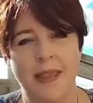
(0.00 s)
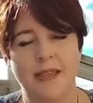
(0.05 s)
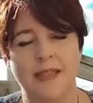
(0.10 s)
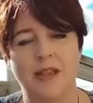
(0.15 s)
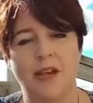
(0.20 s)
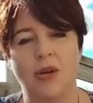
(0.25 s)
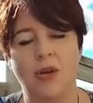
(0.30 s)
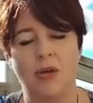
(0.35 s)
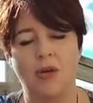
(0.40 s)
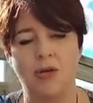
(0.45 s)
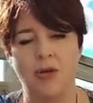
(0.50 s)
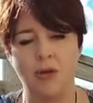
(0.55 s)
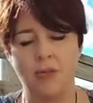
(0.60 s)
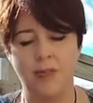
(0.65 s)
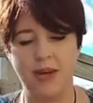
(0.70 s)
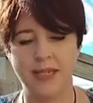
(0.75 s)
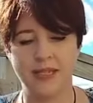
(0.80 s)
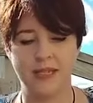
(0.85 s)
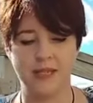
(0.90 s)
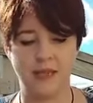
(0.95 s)
So the
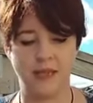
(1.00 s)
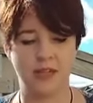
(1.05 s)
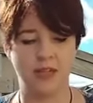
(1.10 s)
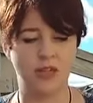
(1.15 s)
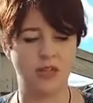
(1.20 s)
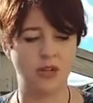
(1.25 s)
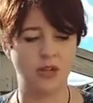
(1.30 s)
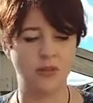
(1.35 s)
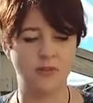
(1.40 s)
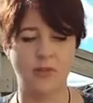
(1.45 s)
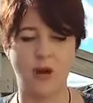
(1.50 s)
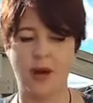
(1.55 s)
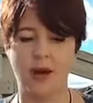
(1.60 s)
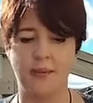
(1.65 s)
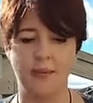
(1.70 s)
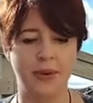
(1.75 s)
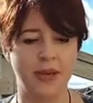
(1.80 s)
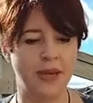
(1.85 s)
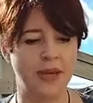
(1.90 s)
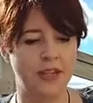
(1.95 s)
best thing to do
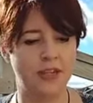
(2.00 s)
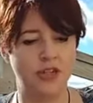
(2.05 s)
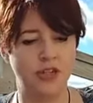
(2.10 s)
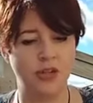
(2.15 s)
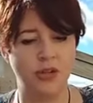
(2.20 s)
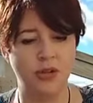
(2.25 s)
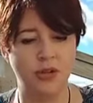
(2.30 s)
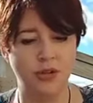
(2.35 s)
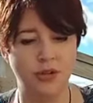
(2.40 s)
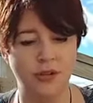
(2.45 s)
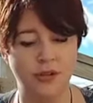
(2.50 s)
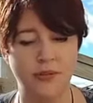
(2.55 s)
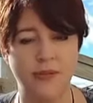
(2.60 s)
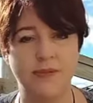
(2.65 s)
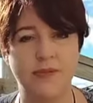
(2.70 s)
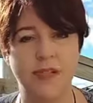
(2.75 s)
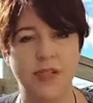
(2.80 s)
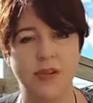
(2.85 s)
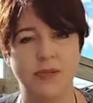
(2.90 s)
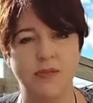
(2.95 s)
might be to
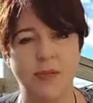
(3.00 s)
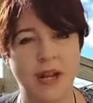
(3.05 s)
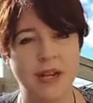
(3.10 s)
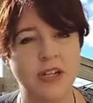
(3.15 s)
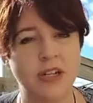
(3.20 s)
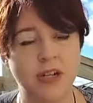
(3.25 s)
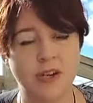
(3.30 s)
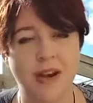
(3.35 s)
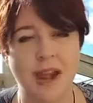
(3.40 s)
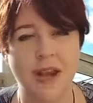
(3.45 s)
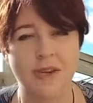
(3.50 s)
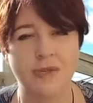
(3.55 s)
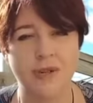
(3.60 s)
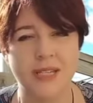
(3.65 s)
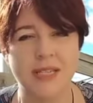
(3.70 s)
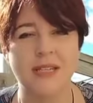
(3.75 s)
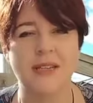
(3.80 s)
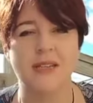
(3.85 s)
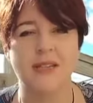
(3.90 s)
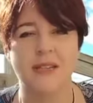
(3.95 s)
surrender our
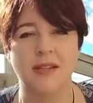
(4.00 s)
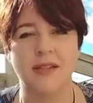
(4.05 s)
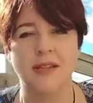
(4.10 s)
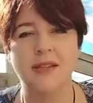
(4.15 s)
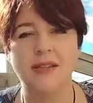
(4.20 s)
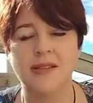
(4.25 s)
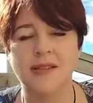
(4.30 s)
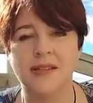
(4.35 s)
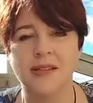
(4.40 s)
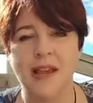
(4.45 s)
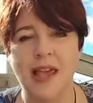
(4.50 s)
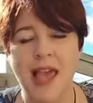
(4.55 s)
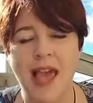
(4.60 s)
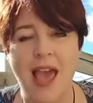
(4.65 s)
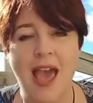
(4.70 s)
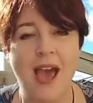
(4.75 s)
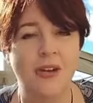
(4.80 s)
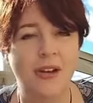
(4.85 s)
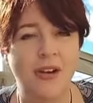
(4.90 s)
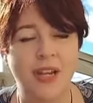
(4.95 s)
resistance,
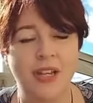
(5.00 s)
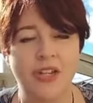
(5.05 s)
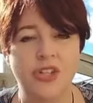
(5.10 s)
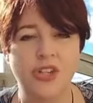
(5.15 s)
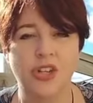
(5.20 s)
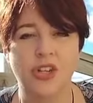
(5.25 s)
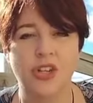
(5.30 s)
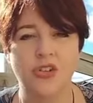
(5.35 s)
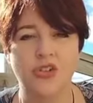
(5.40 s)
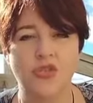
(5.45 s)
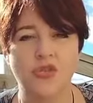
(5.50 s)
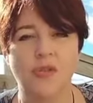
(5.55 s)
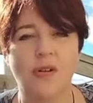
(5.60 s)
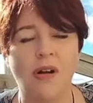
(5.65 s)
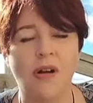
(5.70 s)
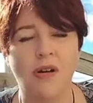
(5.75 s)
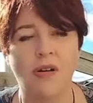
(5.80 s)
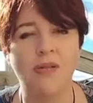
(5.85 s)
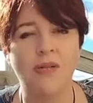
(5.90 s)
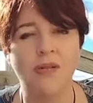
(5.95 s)
our need to
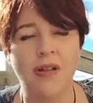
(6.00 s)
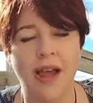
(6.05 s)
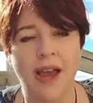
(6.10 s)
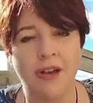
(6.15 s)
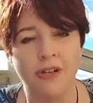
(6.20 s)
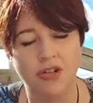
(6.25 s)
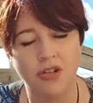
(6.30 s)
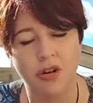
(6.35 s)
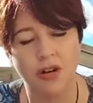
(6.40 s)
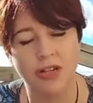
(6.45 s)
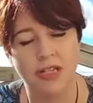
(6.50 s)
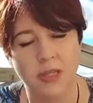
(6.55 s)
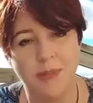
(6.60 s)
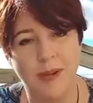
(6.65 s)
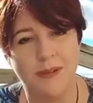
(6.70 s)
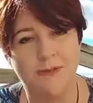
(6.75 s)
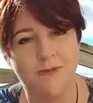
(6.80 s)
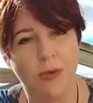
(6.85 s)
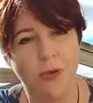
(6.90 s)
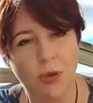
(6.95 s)
control, our trying to
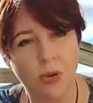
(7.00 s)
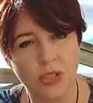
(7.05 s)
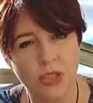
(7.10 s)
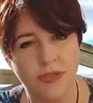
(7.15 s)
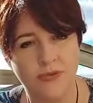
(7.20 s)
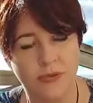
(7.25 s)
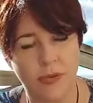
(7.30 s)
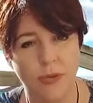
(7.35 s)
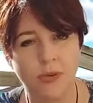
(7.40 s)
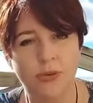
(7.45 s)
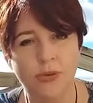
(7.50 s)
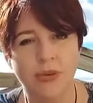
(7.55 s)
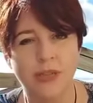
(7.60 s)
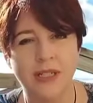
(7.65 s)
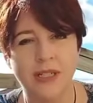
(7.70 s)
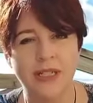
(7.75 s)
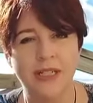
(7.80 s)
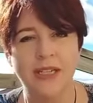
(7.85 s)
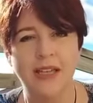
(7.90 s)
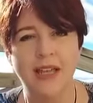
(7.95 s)
be forceful
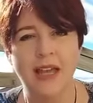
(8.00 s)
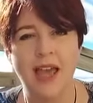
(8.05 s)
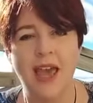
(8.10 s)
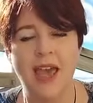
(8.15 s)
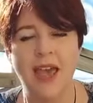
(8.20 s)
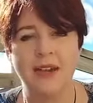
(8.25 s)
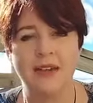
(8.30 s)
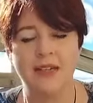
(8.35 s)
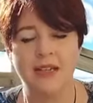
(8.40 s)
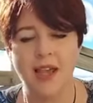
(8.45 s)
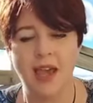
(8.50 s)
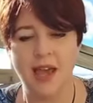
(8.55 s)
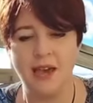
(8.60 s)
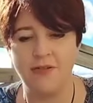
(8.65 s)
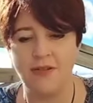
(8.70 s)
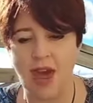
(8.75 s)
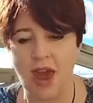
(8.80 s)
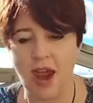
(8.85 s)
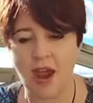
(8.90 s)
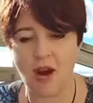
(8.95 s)
and
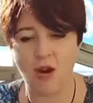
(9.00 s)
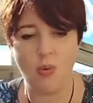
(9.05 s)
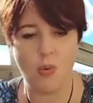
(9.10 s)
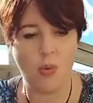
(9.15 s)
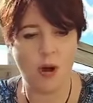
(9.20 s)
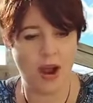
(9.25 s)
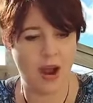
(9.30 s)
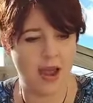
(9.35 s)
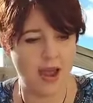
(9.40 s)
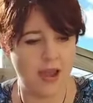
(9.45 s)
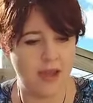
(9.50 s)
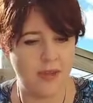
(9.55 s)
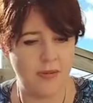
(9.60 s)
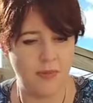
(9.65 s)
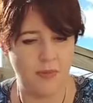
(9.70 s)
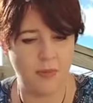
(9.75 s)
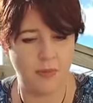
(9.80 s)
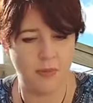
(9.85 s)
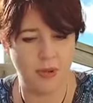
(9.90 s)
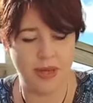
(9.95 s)
have our way
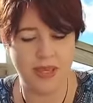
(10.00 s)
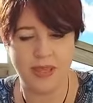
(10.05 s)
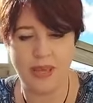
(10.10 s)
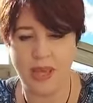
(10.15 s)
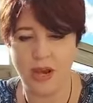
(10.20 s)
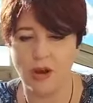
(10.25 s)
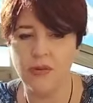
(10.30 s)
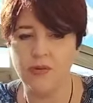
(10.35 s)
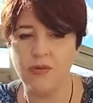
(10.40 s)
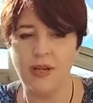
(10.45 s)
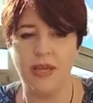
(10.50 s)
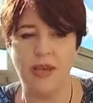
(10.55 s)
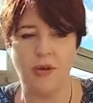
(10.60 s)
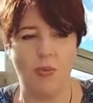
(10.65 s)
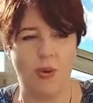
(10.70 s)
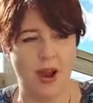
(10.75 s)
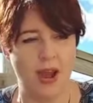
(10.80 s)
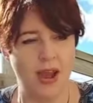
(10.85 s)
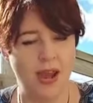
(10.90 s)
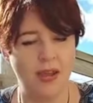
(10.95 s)
be the only
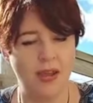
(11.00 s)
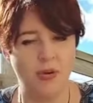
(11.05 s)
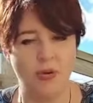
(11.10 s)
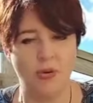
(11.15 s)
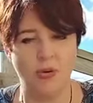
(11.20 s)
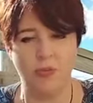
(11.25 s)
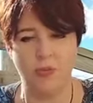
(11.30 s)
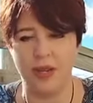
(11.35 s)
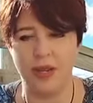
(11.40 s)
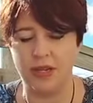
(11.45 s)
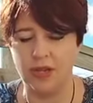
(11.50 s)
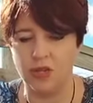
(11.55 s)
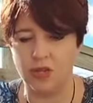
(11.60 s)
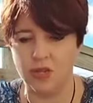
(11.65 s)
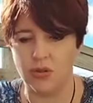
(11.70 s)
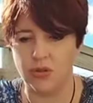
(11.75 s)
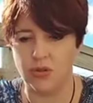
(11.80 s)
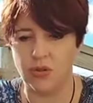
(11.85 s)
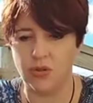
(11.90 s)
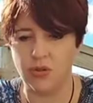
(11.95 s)
way, or be
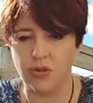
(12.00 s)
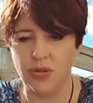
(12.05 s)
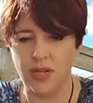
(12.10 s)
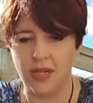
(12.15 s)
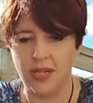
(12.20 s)
too,